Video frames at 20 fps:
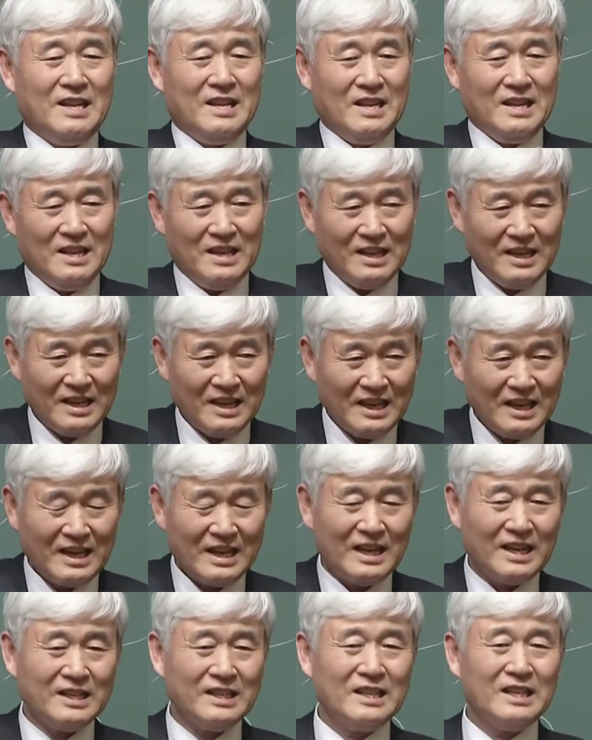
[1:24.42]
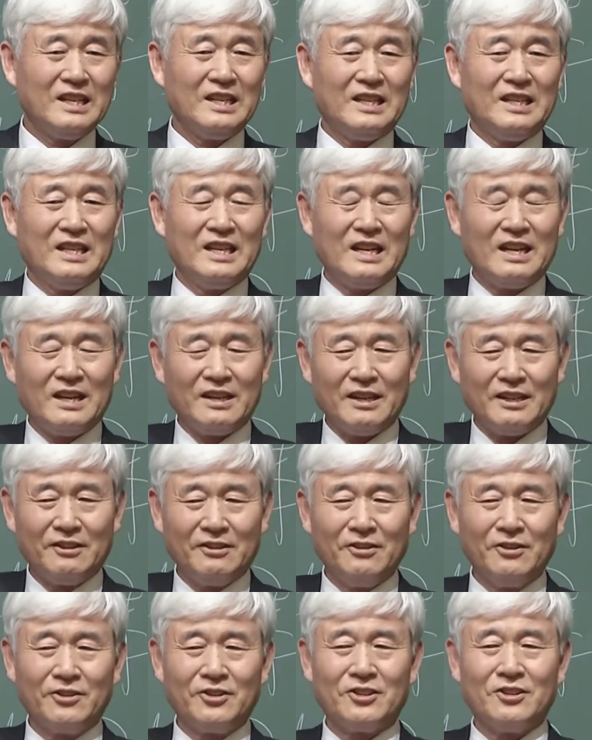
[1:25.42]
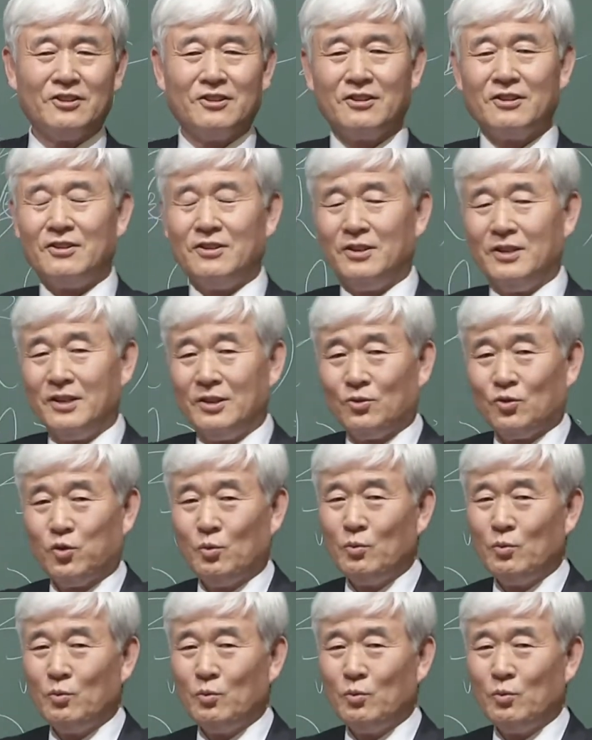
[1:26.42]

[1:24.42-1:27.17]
divided the characteristics of man